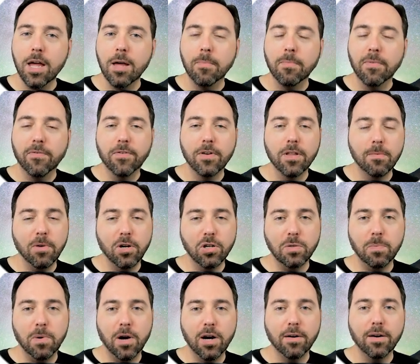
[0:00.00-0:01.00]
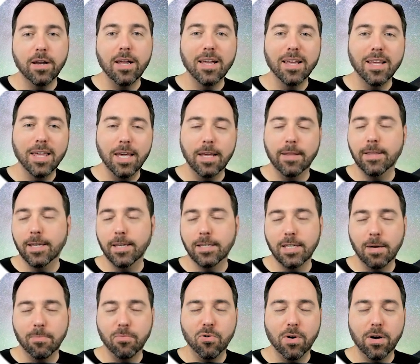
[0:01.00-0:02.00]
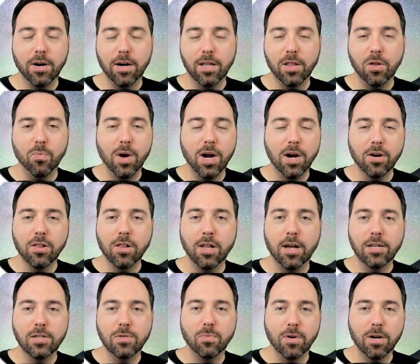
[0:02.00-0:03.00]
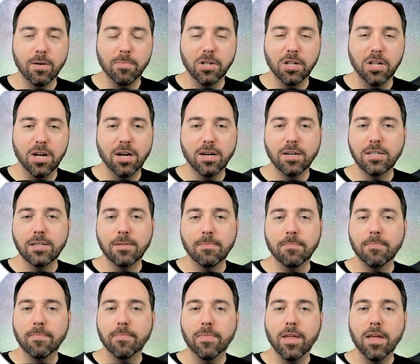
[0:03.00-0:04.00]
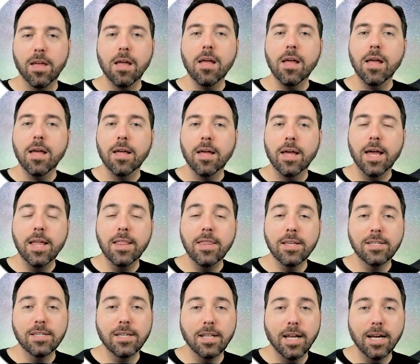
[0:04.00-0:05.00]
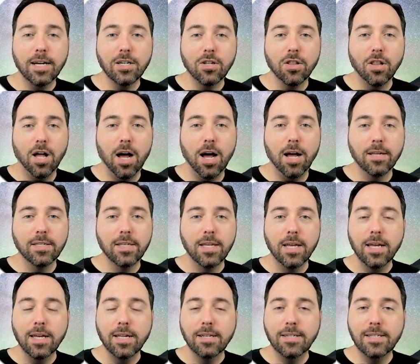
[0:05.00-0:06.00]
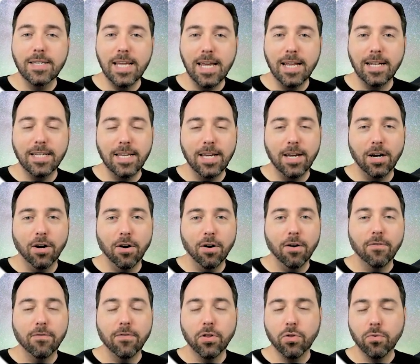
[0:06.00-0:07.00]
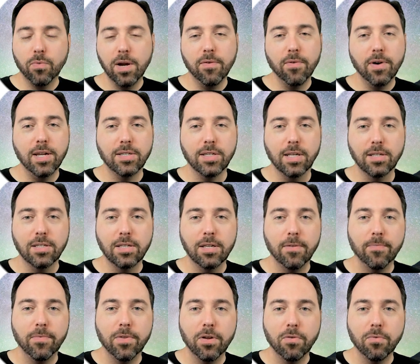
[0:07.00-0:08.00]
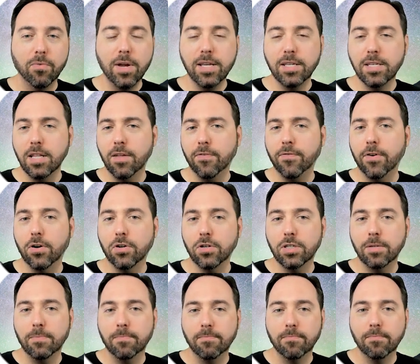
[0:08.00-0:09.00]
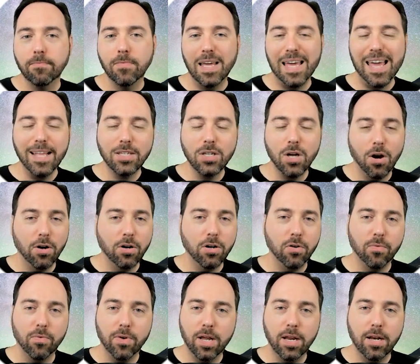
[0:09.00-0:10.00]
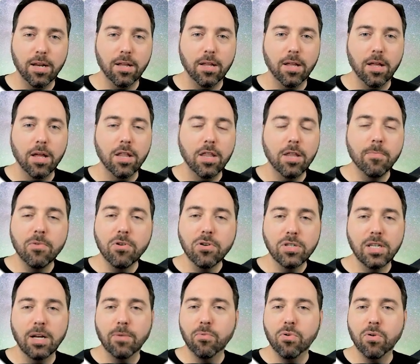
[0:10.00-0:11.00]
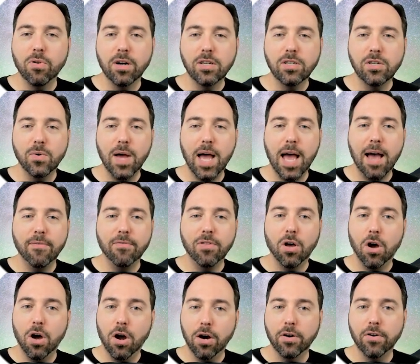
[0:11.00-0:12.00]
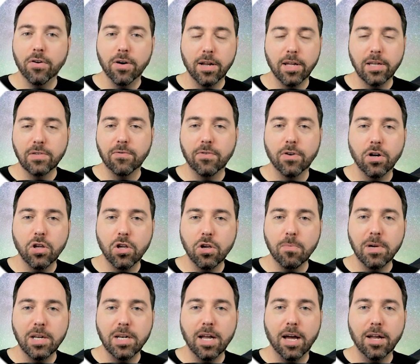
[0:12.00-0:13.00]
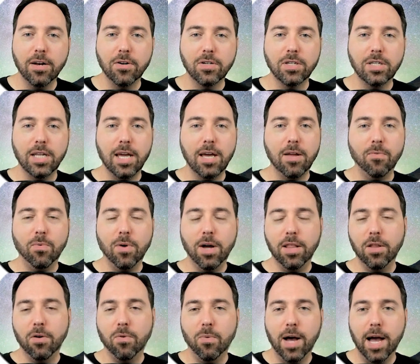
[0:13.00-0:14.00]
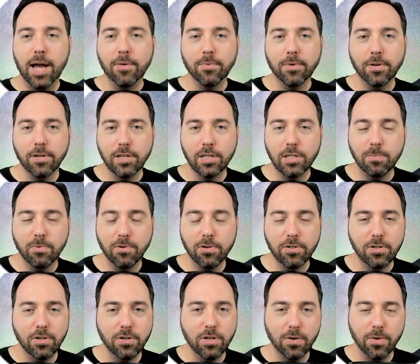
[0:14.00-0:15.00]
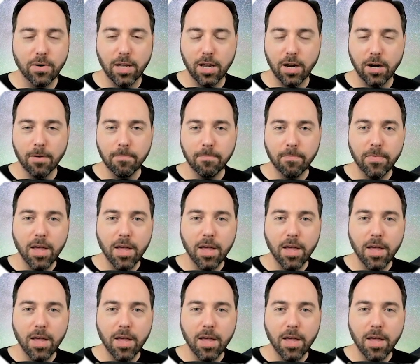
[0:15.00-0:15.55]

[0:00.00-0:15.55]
But for the most part, keep the subquery in the where clause where it belongs. In the select clause, D tier, for 3 reasons. Reason the first, it's hard to read. The more subqueries you have, the harder it is for a human to understand what in the wide world of sports you're doing here.